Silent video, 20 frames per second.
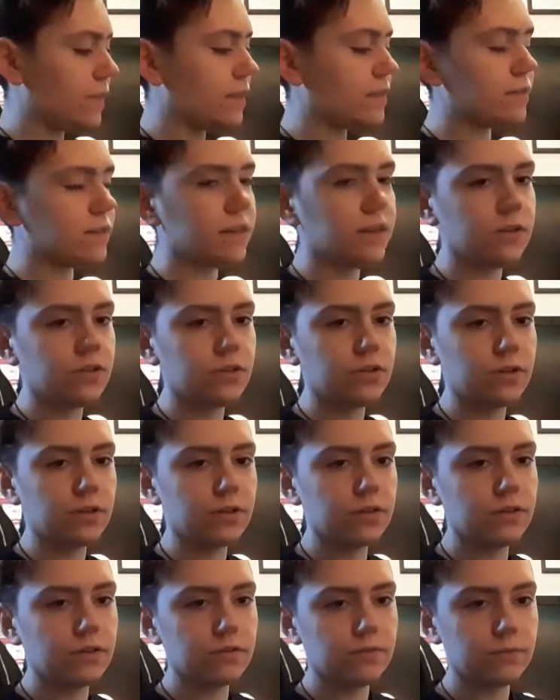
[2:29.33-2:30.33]
this
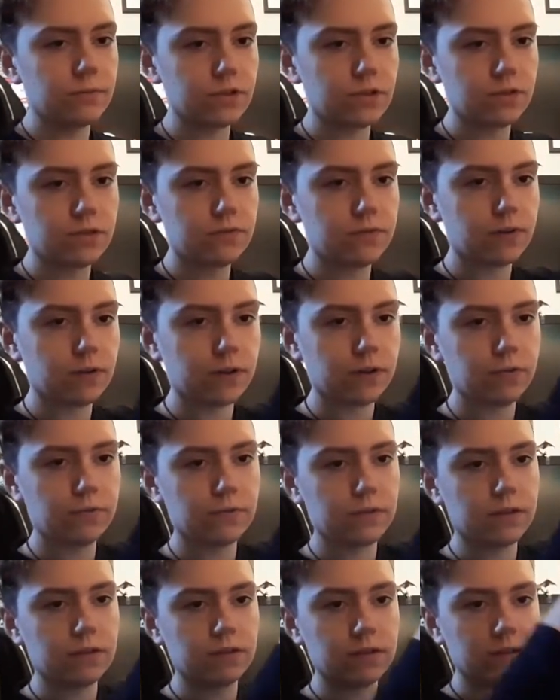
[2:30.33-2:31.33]
t-shirt, which is very
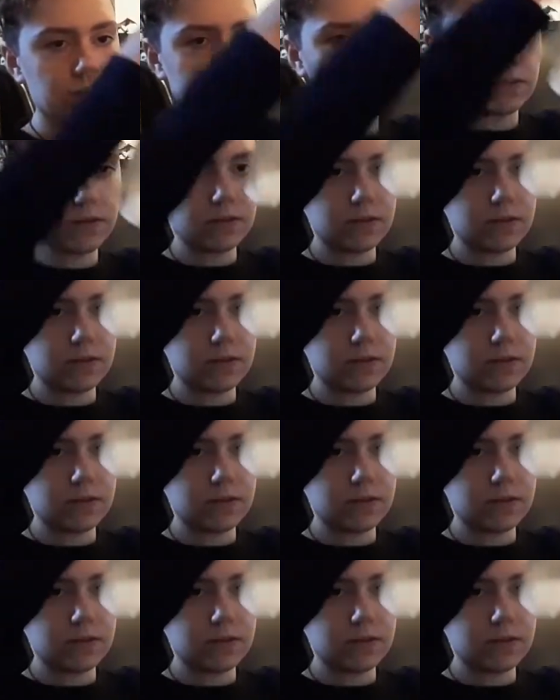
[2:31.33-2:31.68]
creased.